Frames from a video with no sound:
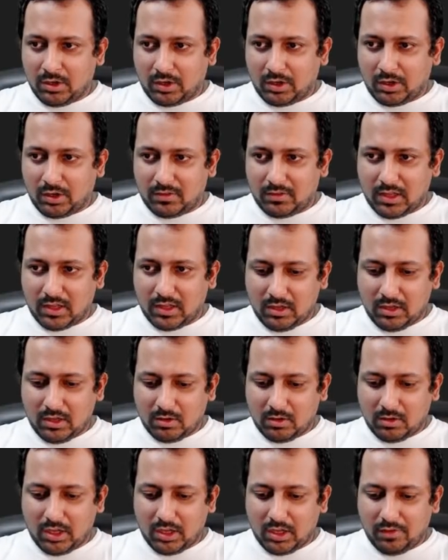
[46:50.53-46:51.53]
say,
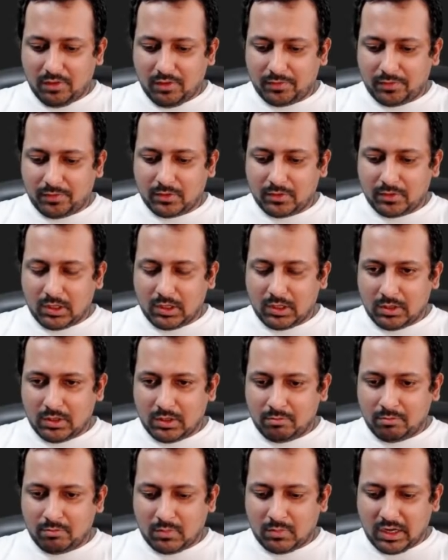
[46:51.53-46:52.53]
okay, if,
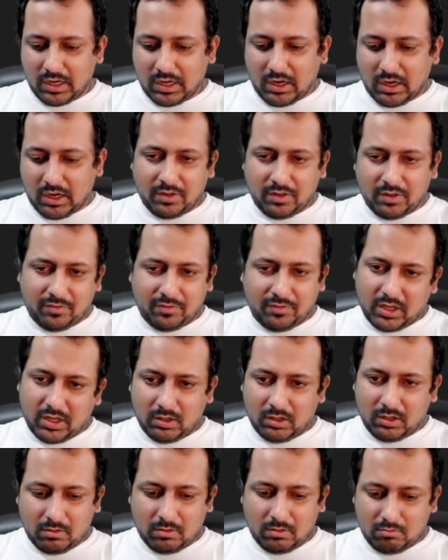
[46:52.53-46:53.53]
I
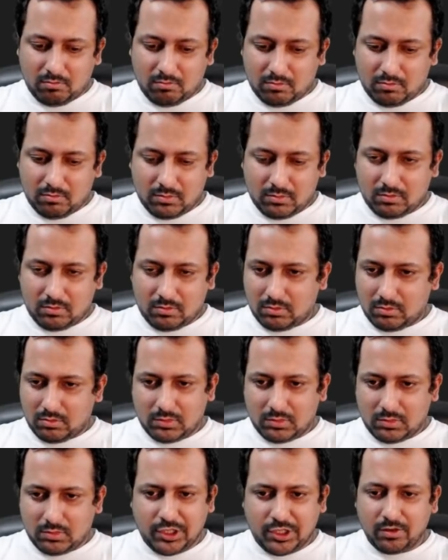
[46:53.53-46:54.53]
define
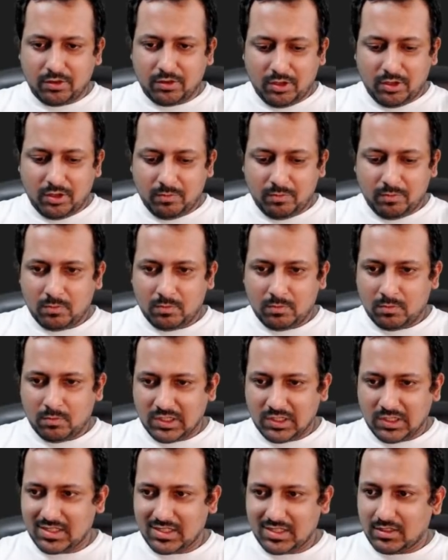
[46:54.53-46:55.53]
TQDM
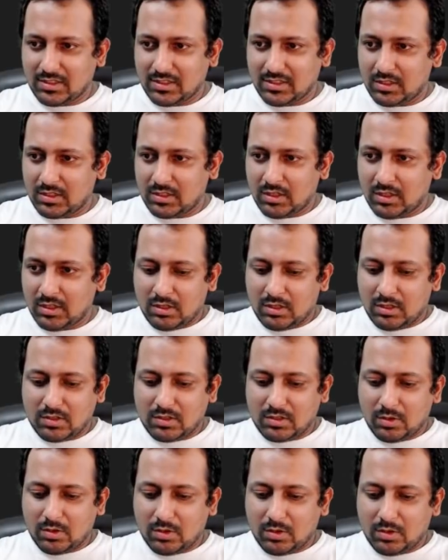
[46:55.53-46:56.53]
instance.
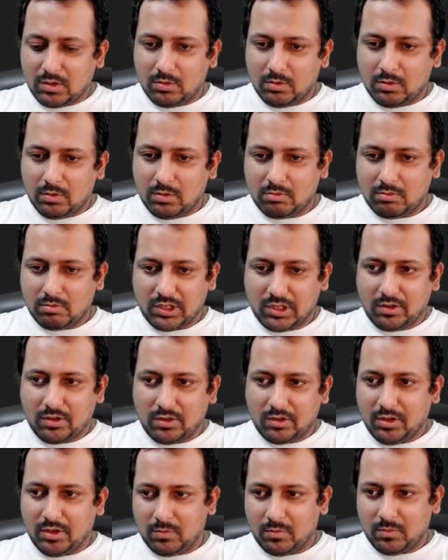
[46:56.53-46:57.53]
So
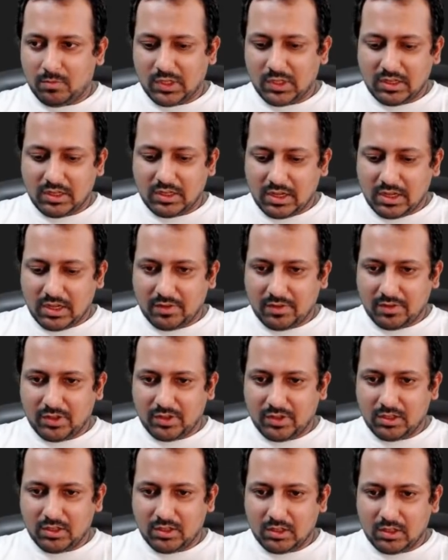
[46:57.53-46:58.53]
TQDM, then I have
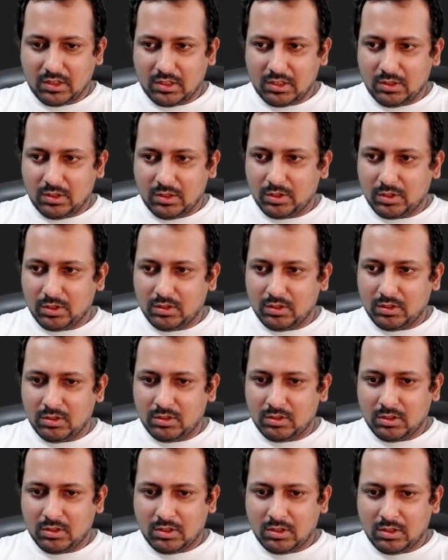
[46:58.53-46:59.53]
data loader,
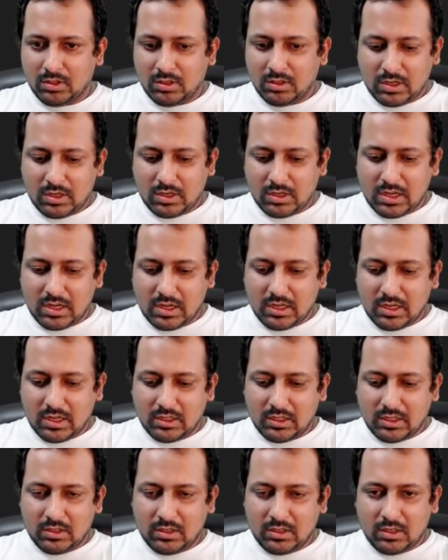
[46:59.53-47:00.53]
and